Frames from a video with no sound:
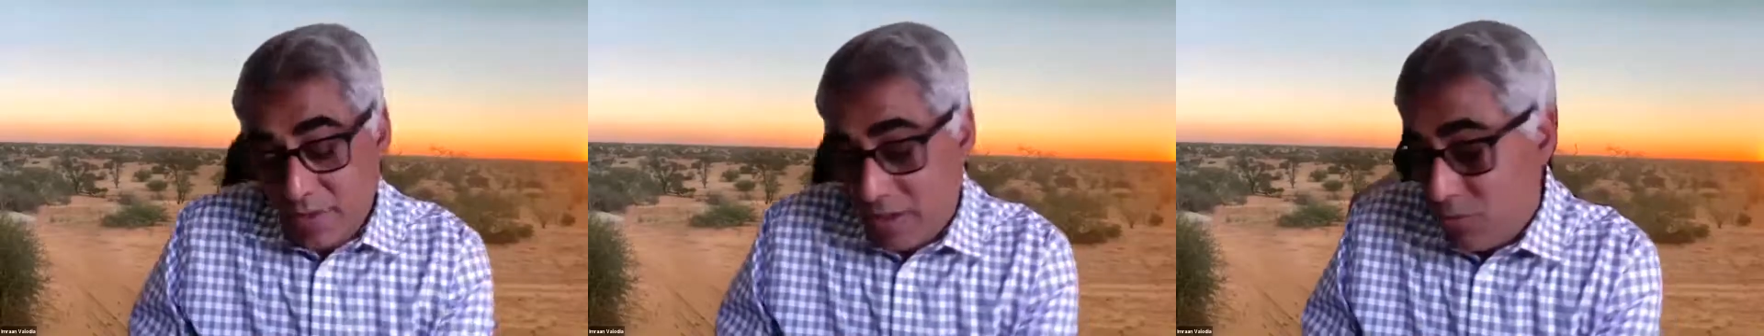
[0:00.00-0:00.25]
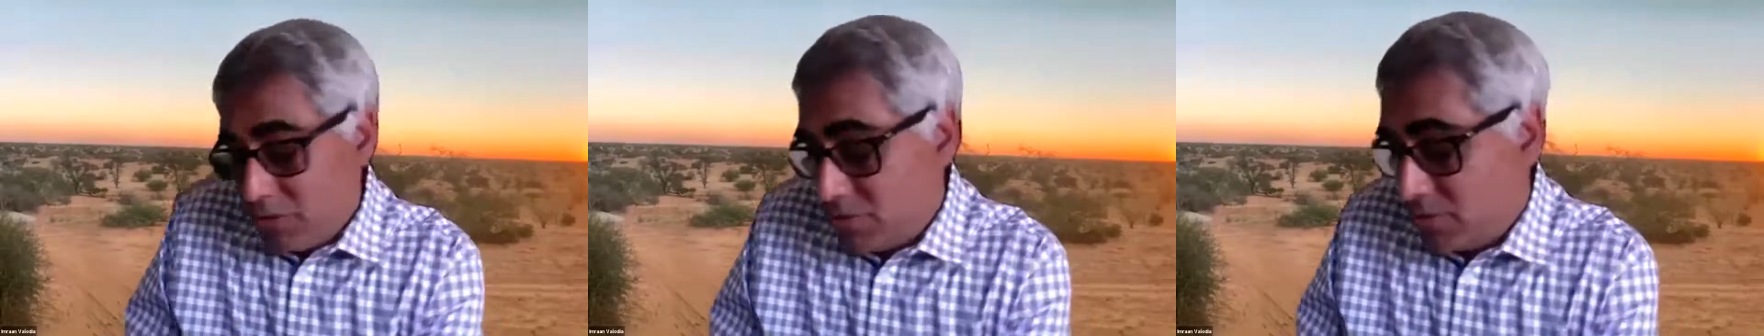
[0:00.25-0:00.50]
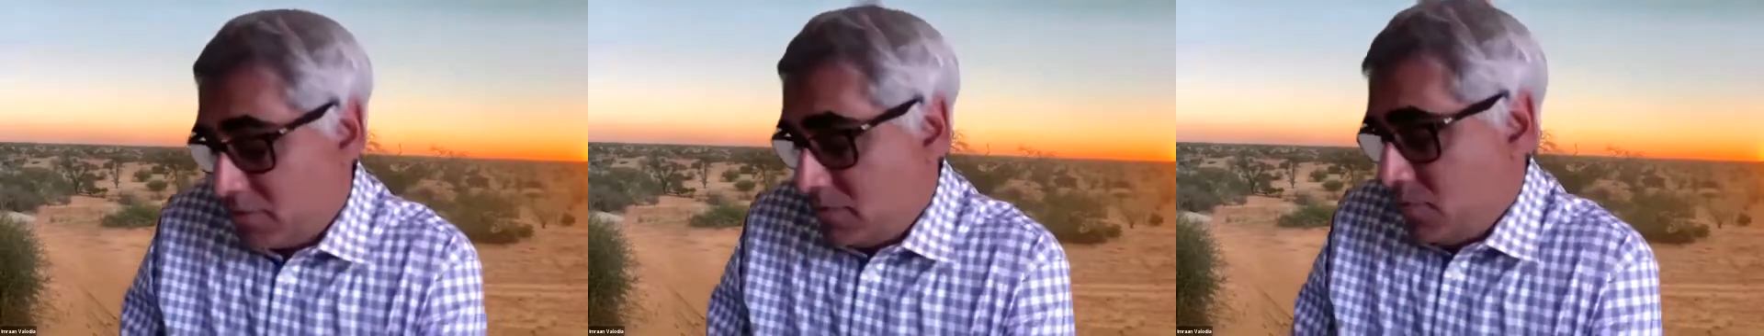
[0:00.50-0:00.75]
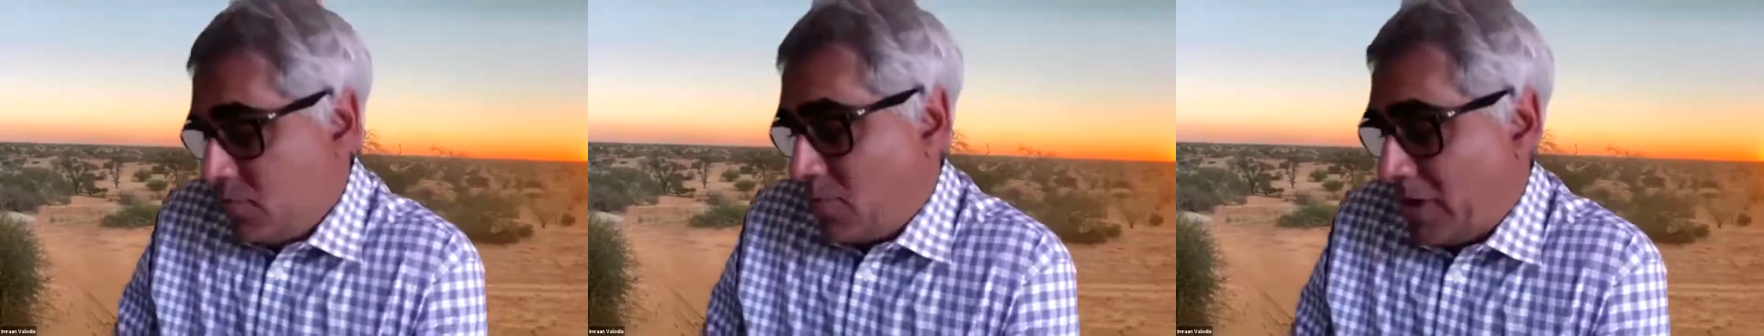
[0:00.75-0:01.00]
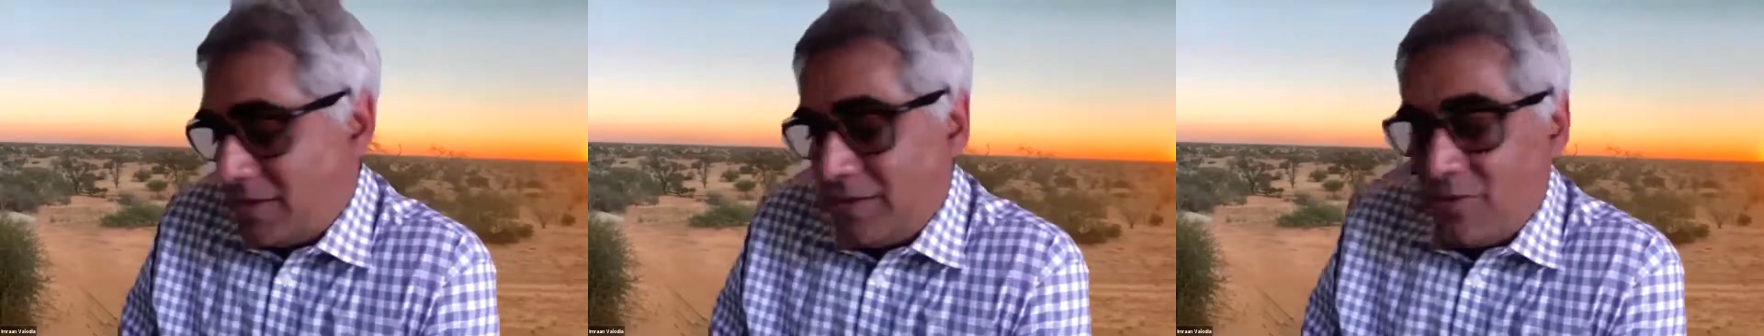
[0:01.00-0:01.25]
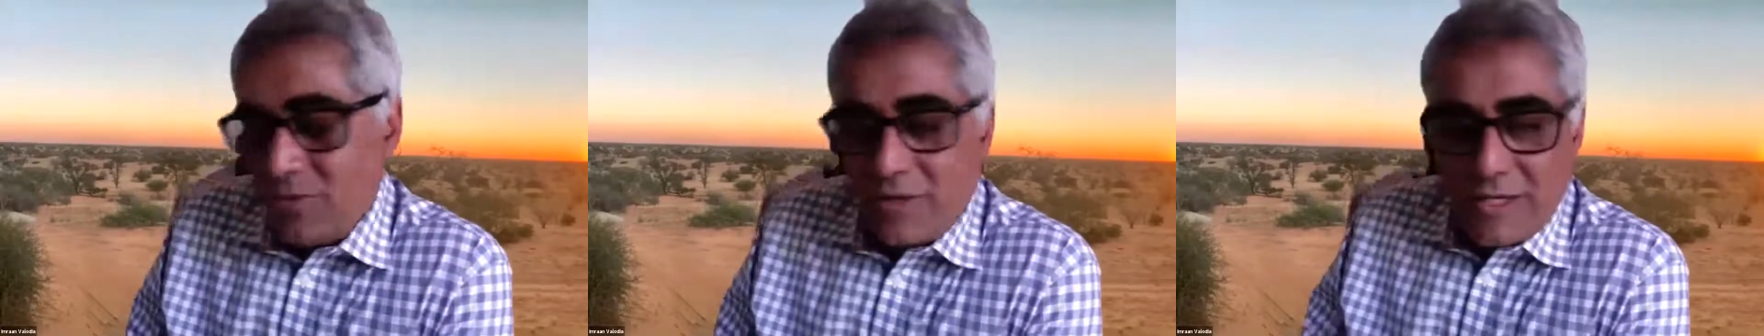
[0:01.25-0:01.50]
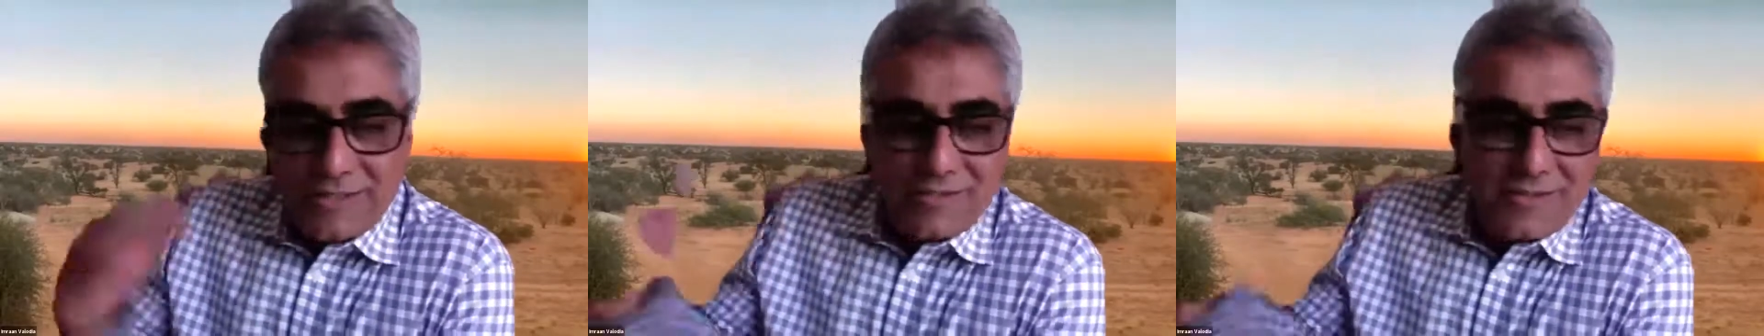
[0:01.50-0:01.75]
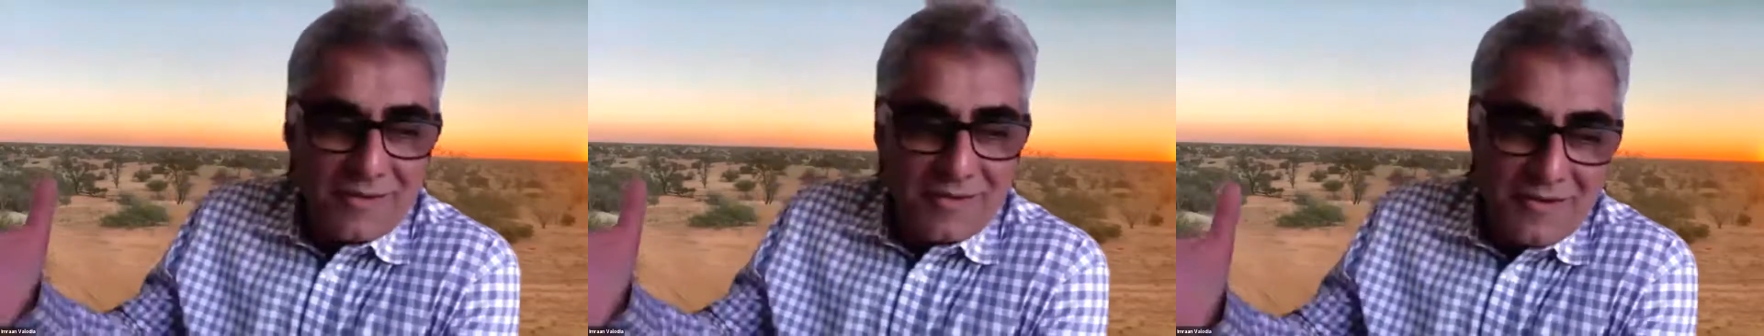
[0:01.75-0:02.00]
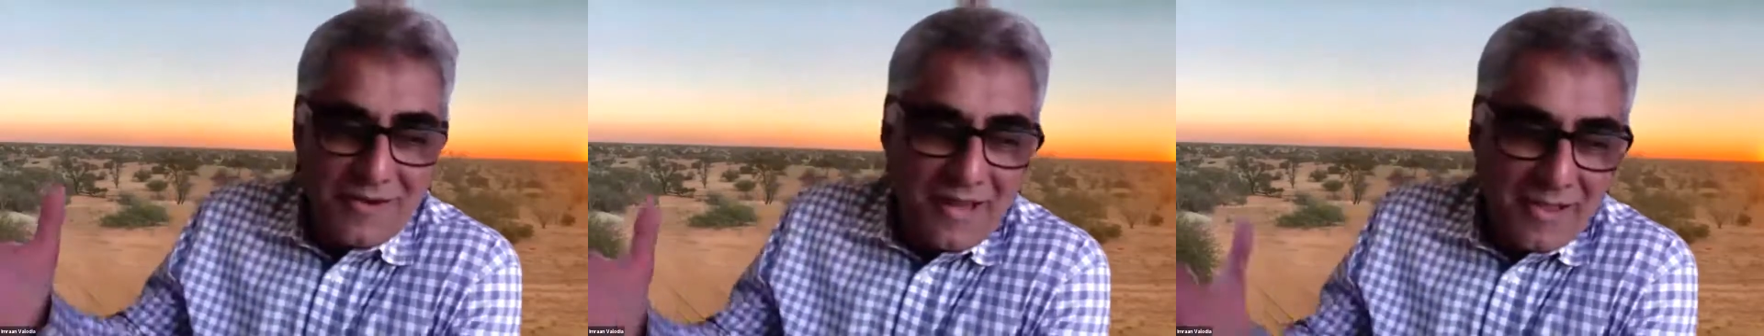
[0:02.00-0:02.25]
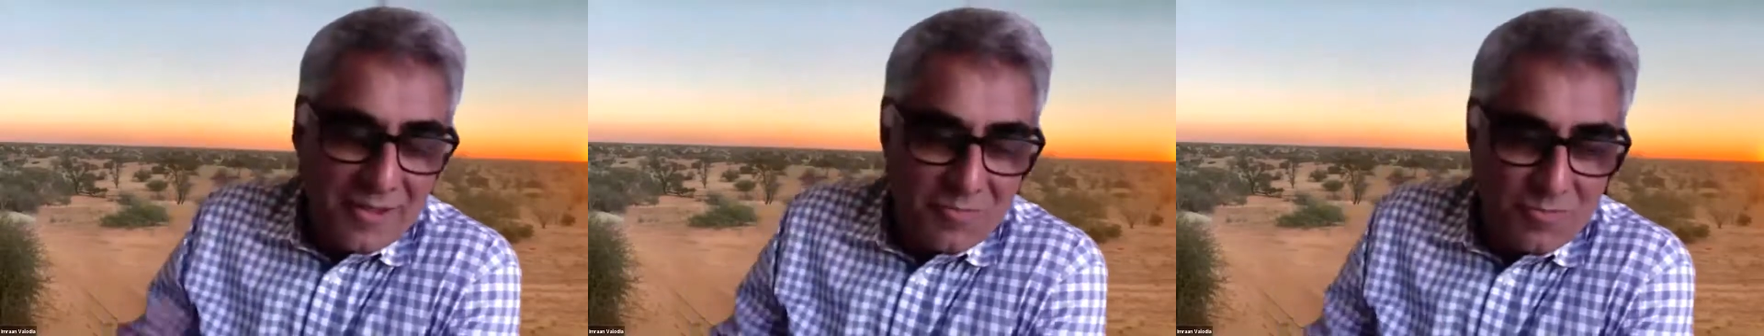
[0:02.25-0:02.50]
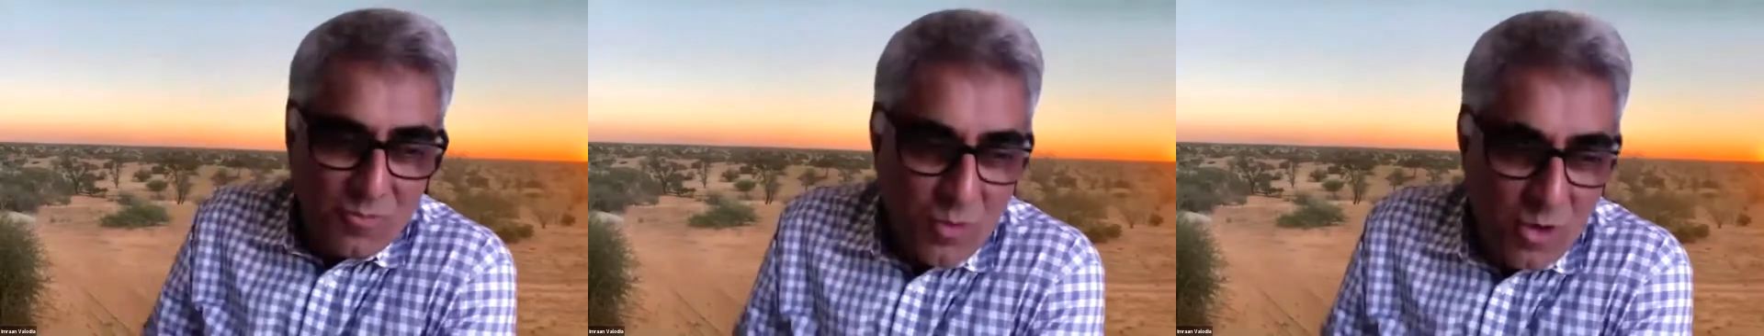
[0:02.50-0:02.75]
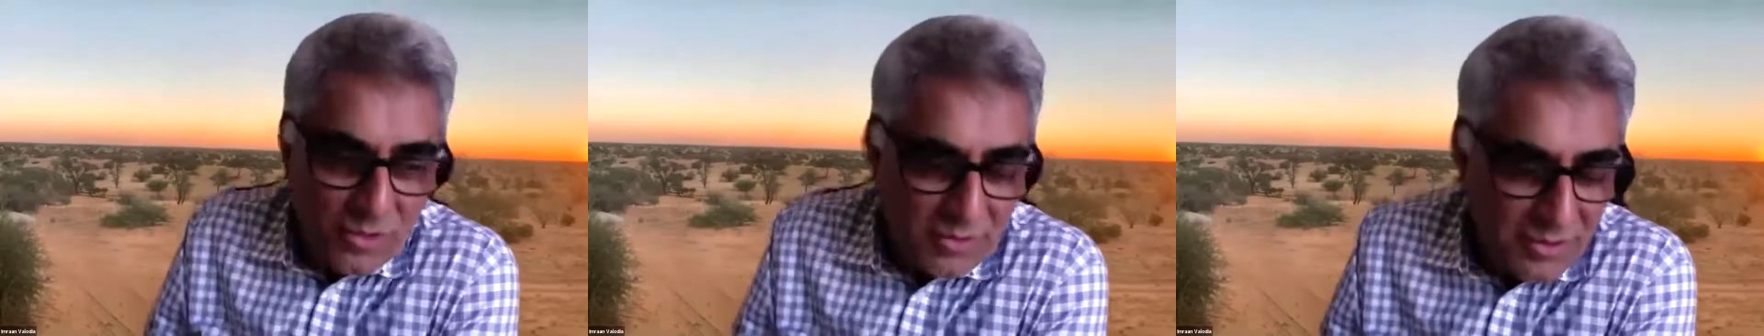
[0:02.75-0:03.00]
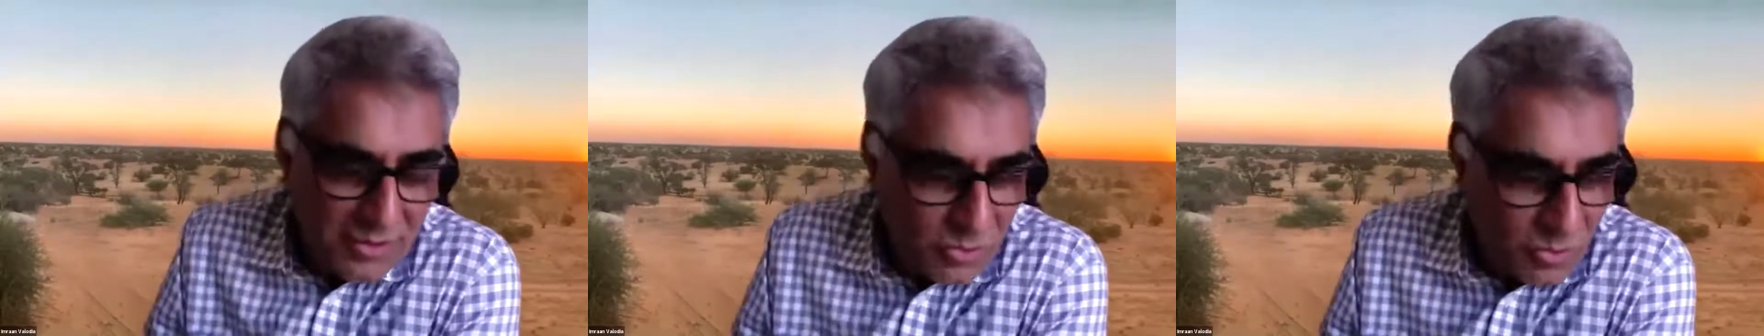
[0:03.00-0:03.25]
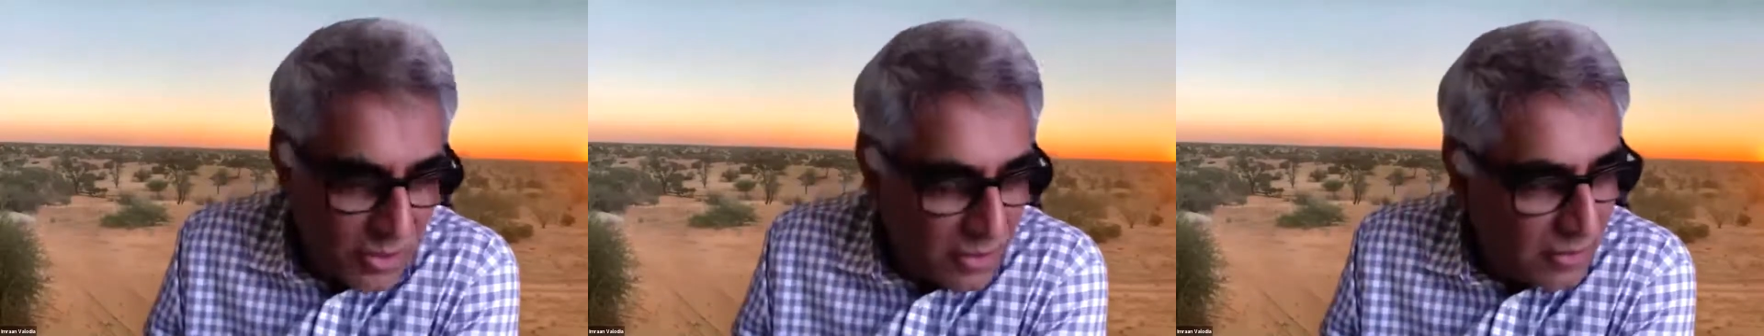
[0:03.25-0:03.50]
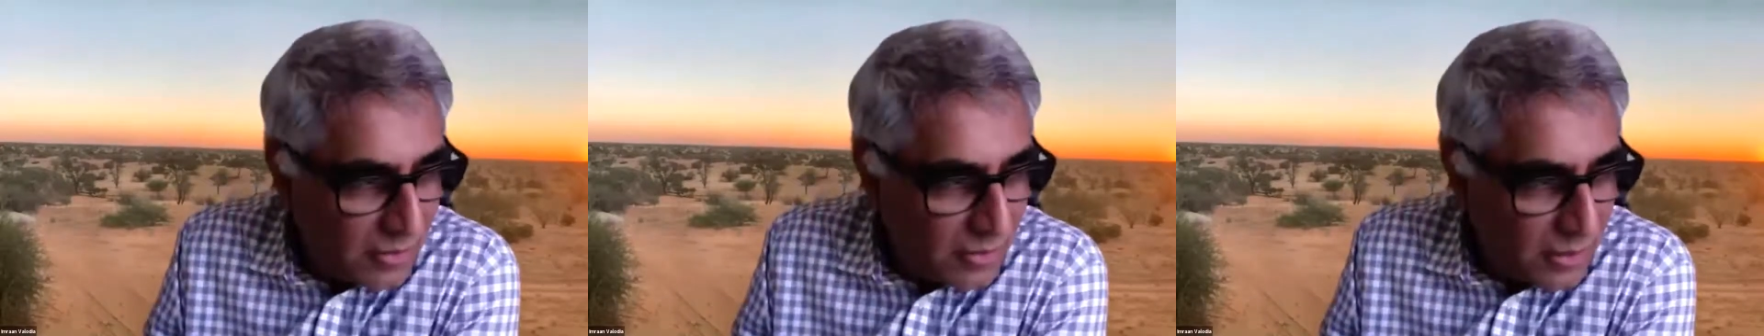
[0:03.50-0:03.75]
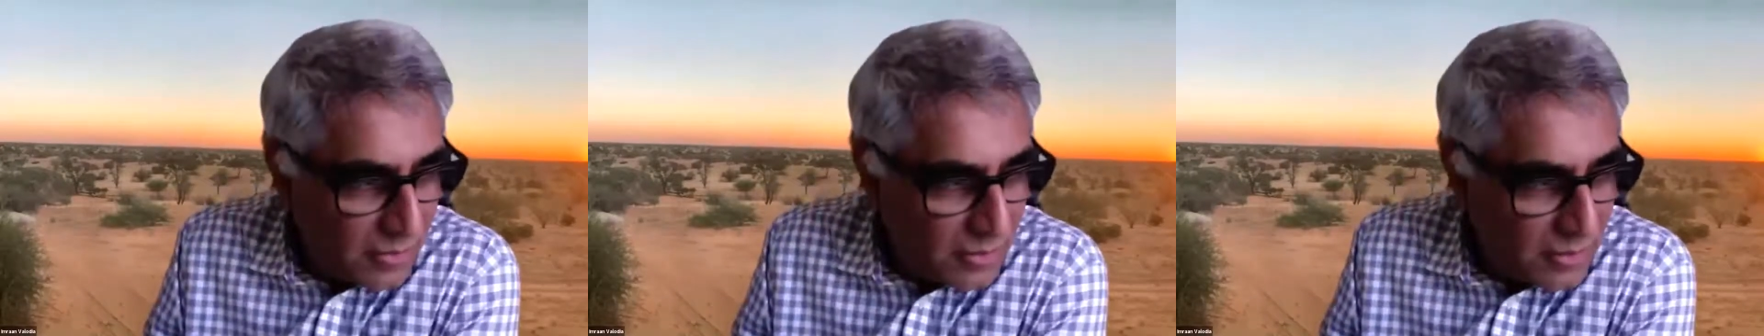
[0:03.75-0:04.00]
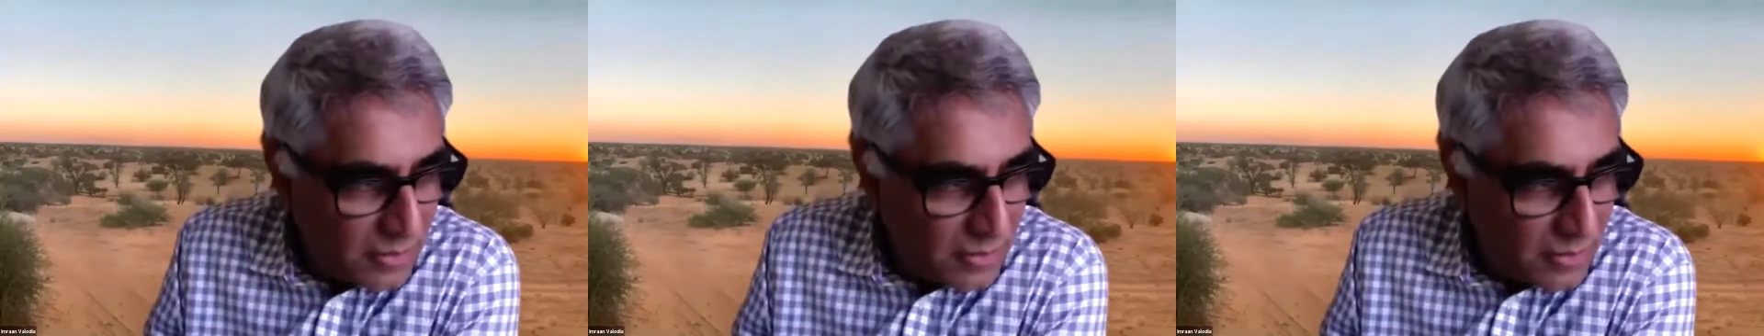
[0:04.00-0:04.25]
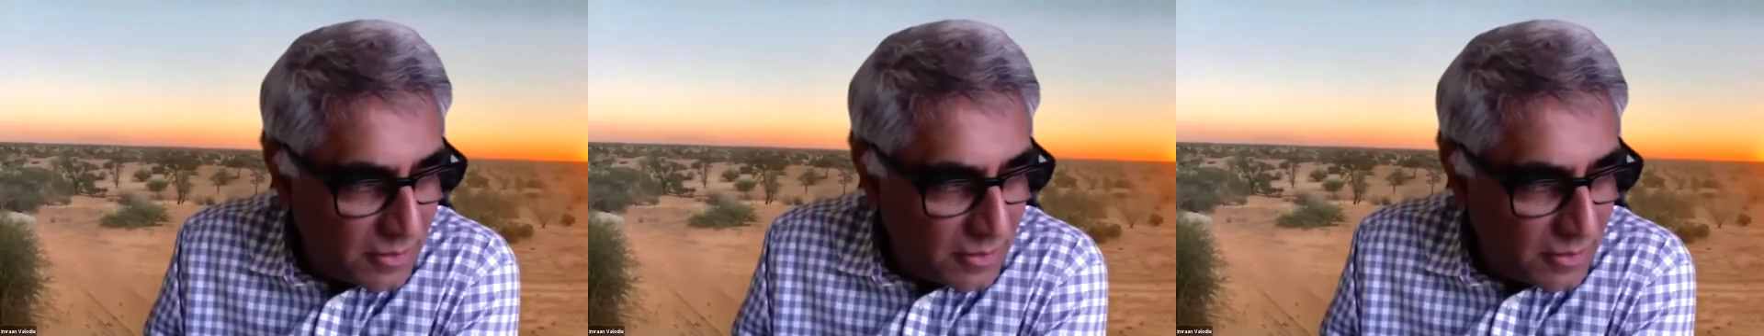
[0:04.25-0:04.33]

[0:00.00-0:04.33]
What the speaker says: was wanting to raise another point as well around the